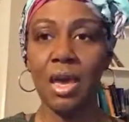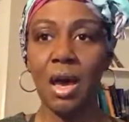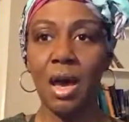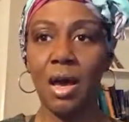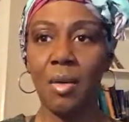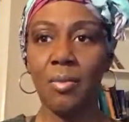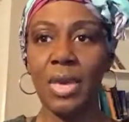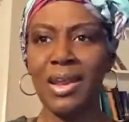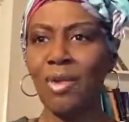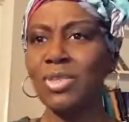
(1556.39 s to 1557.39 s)

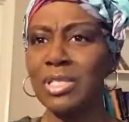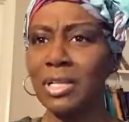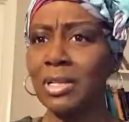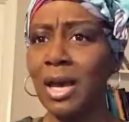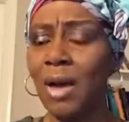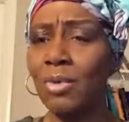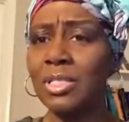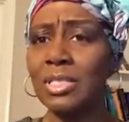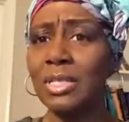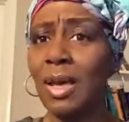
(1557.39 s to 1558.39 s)
and I was
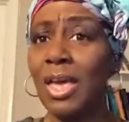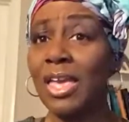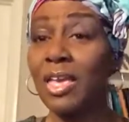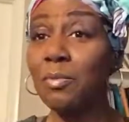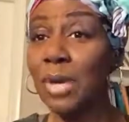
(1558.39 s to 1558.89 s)
in